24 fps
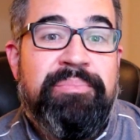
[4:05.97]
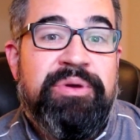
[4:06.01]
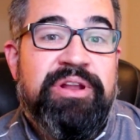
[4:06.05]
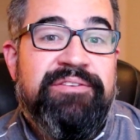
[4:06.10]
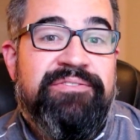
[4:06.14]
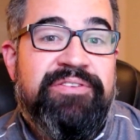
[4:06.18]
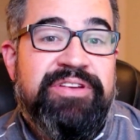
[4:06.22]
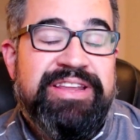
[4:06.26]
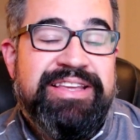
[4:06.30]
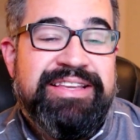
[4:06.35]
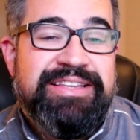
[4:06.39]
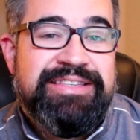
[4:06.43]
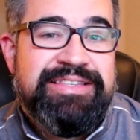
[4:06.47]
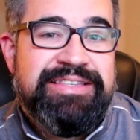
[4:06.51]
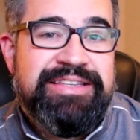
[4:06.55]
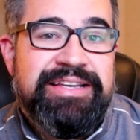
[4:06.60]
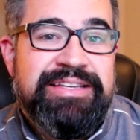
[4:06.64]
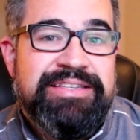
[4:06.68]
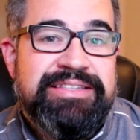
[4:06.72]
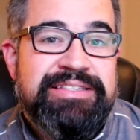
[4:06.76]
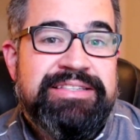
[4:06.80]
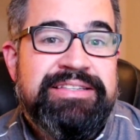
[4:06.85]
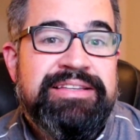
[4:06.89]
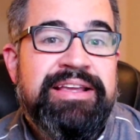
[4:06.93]
But if it
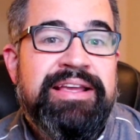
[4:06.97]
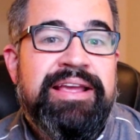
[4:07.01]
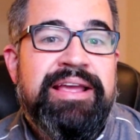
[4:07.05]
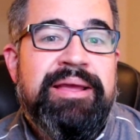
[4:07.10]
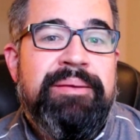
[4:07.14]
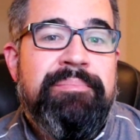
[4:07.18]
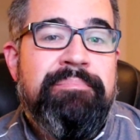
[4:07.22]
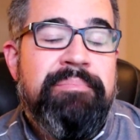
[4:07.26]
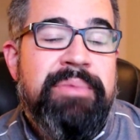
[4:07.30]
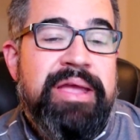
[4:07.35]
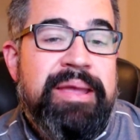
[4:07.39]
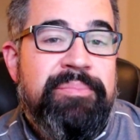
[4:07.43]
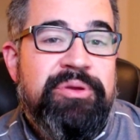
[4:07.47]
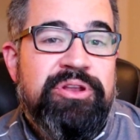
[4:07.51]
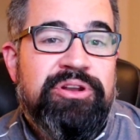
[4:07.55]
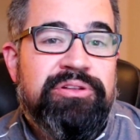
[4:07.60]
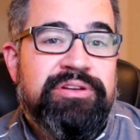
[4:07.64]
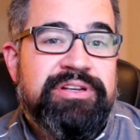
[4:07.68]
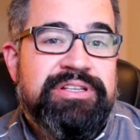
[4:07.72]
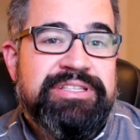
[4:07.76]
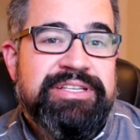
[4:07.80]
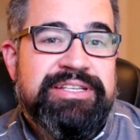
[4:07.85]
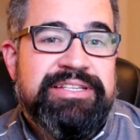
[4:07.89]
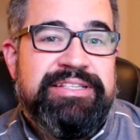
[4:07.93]
exists, maybe
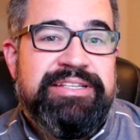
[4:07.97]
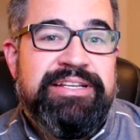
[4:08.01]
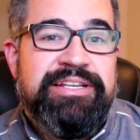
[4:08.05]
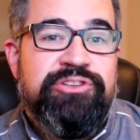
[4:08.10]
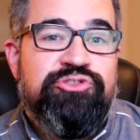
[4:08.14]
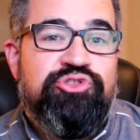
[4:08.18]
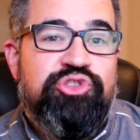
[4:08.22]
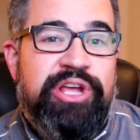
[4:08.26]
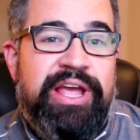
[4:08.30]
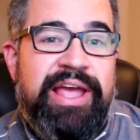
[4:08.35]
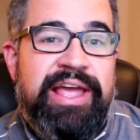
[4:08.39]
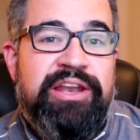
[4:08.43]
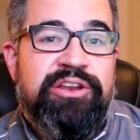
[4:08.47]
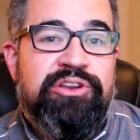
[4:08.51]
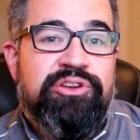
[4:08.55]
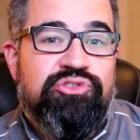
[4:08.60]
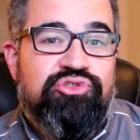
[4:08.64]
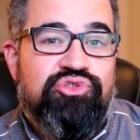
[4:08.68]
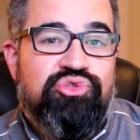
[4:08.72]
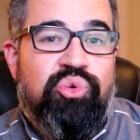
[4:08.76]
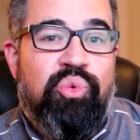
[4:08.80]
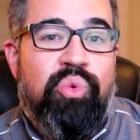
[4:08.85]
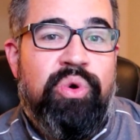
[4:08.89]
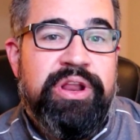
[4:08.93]
it'll exist in
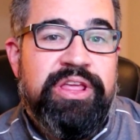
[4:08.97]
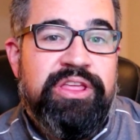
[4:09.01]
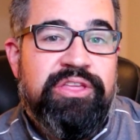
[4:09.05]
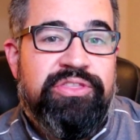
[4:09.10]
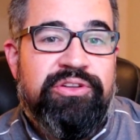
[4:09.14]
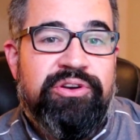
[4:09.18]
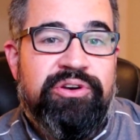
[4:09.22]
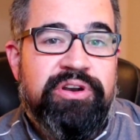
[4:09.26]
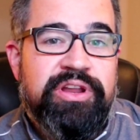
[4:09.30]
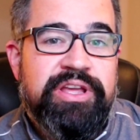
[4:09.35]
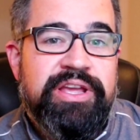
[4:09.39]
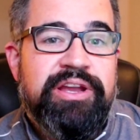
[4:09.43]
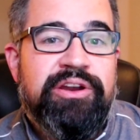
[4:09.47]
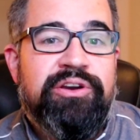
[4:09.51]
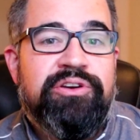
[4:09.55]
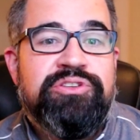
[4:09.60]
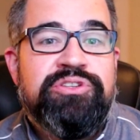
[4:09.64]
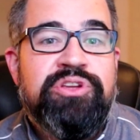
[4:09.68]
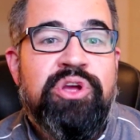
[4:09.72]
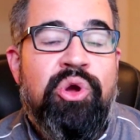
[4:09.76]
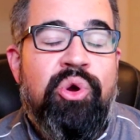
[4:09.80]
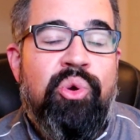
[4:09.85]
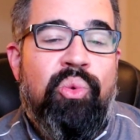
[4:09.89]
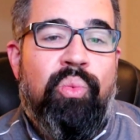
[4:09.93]
10, 20, 30
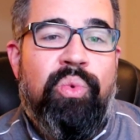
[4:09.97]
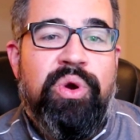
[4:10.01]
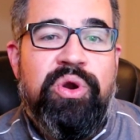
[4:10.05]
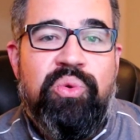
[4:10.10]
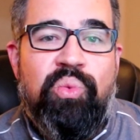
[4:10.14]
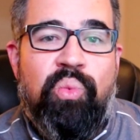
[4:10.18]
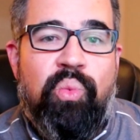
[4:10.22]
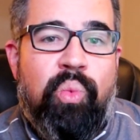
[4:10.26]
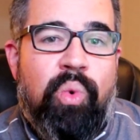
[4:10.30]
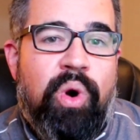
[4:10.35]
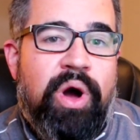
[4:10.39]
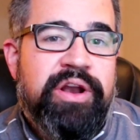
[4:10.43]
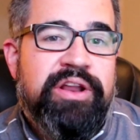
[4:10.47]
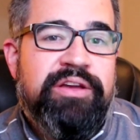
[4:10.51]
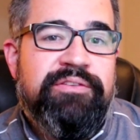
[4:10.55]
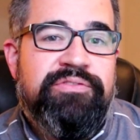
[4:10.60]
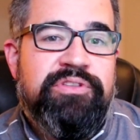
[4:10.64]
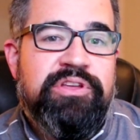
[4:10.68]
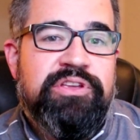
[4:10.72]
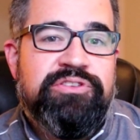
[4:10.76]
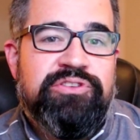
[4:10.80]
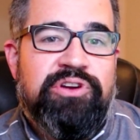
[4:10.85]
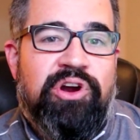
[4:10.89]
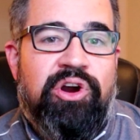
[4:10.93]
years when one
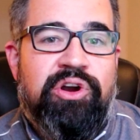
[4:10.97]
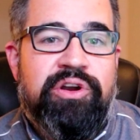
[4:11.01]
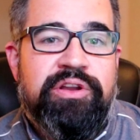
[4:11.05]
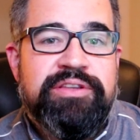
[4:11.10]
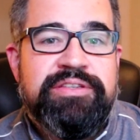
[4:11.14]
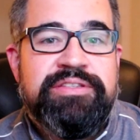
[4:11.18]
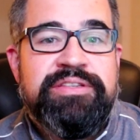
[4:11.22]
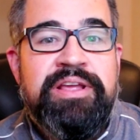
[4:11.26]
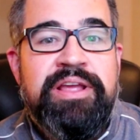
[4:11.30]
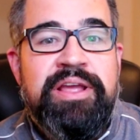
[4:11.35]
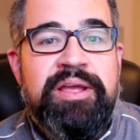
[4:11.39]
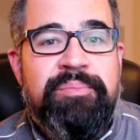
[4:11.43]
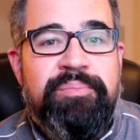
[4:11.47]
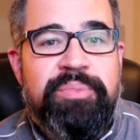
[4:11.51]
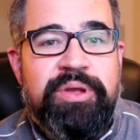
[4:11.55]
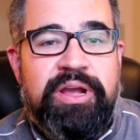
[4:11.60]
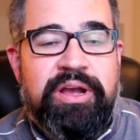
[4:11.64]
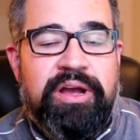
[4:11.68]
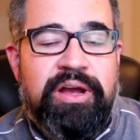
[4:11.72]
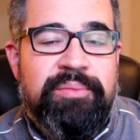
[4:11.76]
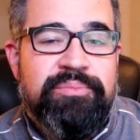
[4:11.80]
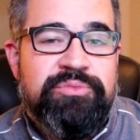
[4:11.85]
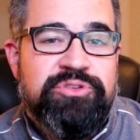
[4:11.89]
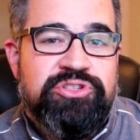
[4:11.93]
of these artists
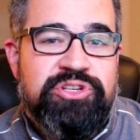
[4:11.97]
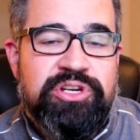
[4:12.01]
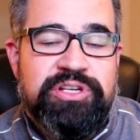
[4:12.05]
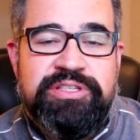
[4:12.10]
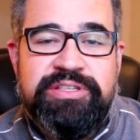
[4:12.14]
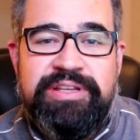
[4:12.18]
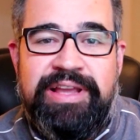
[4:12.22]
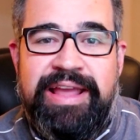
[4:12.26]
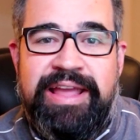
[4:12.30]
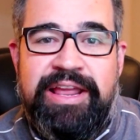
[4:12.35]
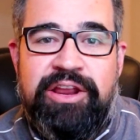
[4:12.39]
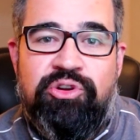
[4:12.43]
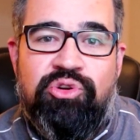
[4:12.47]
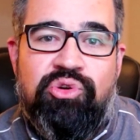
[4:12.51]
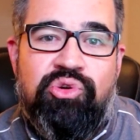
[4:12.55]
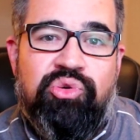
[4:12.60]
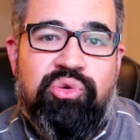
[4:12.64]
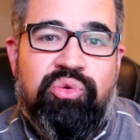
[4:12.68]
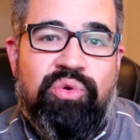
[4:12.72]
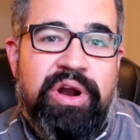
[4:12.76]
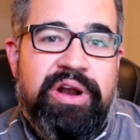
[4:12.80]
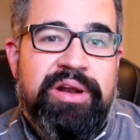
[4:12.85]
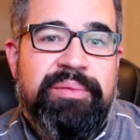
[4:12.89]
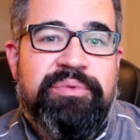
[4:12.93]
becomes just
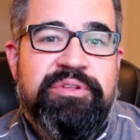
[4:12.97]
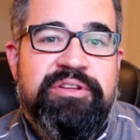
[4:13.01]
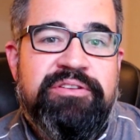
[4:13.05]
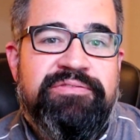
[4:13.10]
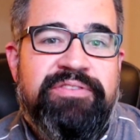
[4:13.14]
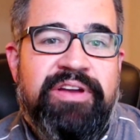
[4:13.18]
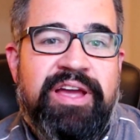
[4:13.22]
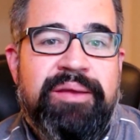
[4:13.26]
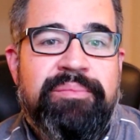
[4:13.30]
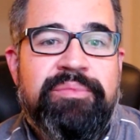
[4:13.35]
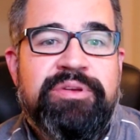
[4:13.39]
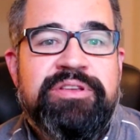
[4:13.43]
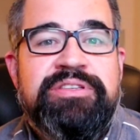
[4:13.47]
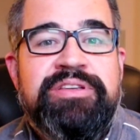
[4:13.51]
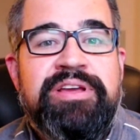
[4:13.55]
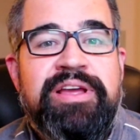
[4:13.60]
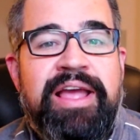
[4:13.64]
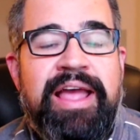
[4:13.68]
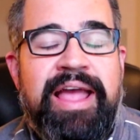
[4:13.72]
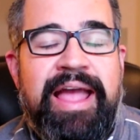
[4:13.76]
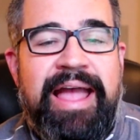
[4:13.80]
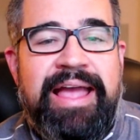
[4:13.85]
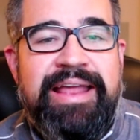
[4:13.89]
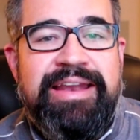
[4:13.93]
incredibly famous
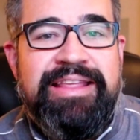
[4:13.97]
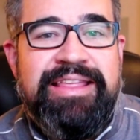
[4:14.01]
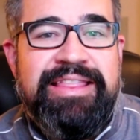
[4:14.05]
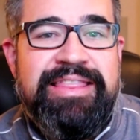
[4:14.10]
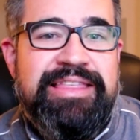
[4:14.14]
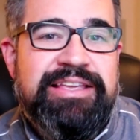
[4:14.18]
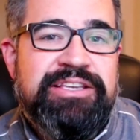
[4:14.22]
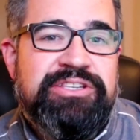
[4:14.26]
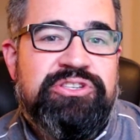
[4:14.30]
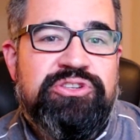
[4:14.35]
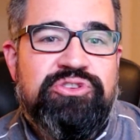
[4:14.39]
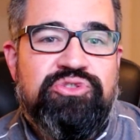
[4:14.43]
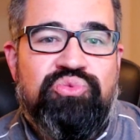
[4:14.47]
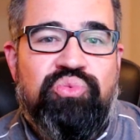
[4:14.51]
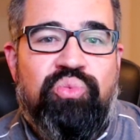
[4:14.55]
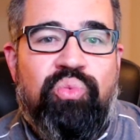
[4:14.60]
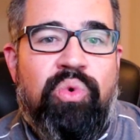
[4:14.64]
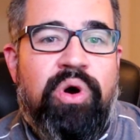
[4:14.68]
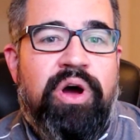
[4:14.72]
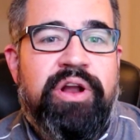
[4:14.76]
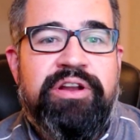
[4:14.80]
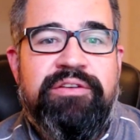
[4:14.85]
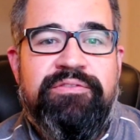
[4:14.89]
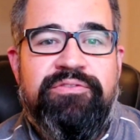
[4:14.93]
and this is
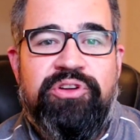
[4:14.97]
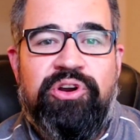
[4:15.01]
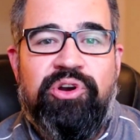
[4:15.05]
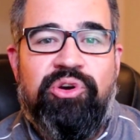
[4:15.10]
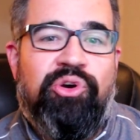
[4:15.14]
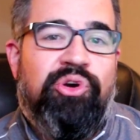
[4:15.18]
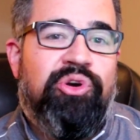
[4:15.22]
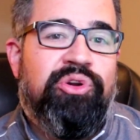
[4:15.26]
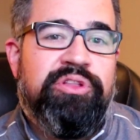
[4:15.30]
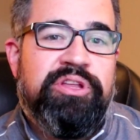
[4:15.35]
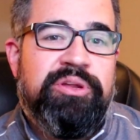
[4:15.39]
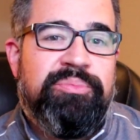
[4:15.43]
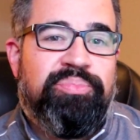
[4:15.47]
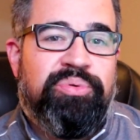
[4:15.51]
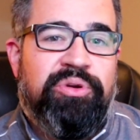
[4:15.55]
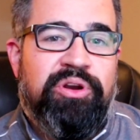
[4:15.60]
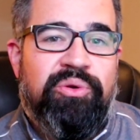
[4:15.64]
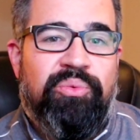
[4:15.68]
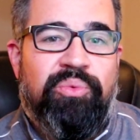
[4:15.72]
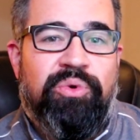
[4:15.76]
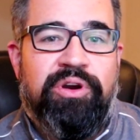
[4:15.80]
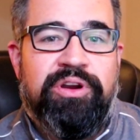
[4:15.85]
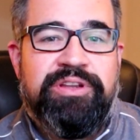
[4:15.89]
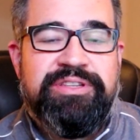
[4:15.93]
one of their early
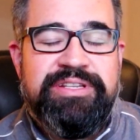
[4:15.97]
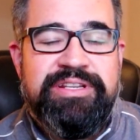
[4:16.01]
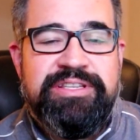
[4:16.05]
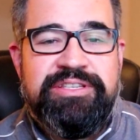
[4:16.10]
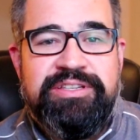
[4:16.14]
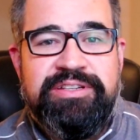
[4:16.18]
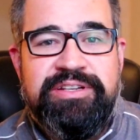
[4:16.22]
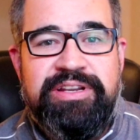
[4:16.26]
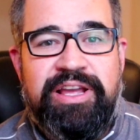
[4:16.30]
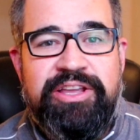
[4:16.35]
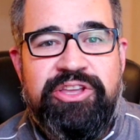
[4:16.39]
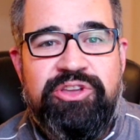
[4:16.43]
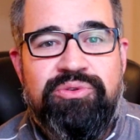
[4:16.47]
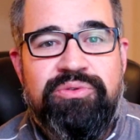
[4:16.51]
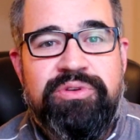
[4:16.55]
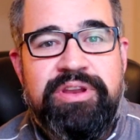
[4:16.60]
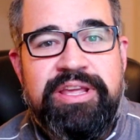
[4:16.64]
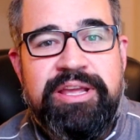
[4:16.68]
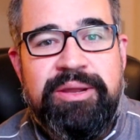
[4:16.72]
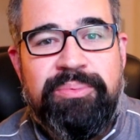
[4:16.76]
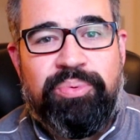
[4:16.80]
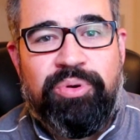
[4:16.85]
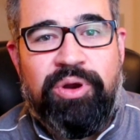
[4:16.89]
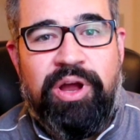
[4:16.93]
print works and it's a
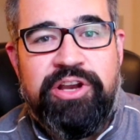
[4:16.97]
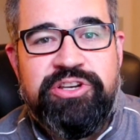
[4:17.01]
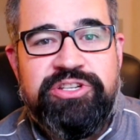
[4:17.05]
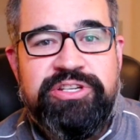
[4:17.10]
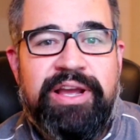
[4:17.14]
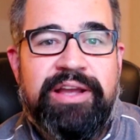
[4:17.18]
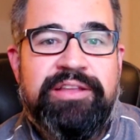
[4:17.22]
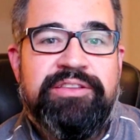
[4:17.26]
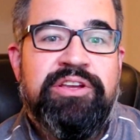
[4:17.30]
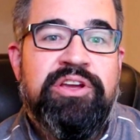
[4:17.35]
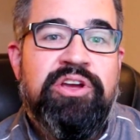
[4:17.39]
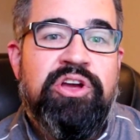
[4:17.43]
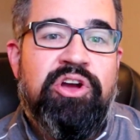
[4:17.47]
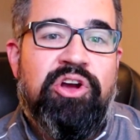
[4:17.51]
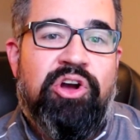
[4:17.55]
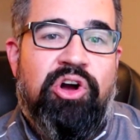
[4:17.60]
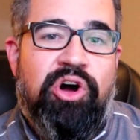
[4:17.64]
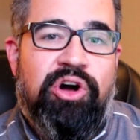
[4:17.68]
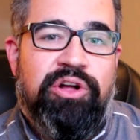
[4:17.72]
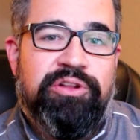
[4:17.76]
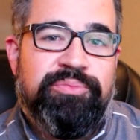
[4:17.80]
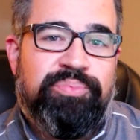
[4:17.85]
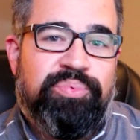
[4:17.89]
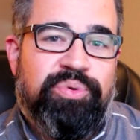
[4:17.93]
unique project
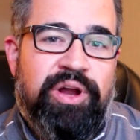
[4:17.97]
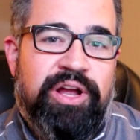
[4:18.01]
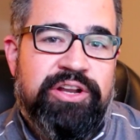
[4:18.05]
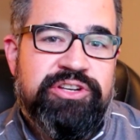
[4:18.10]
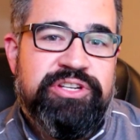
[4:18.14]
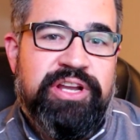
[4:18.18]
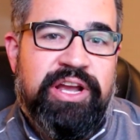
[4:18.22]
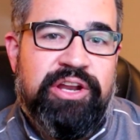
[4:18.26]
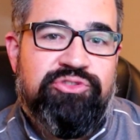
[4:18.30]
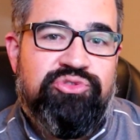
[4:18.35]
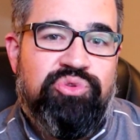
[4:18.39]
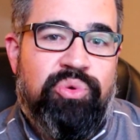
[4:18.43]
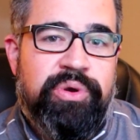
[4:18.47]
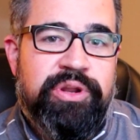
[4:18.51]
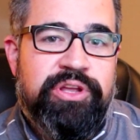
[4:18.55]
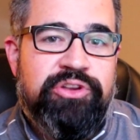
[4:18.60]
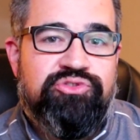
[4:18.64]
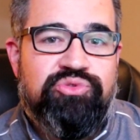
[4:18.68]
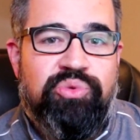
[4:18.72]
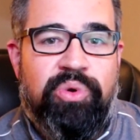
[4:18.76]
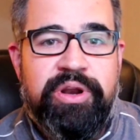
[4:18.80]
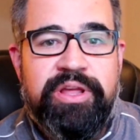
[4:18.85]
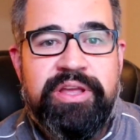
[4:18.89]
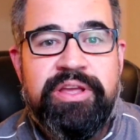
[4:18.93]
called Project
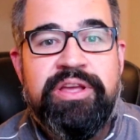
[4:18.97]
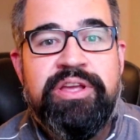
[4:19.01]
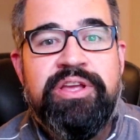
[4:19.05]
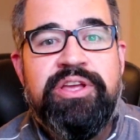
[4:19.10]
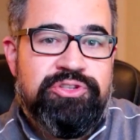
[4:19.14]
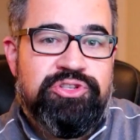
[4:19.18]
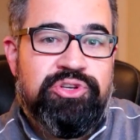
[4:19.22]
2020.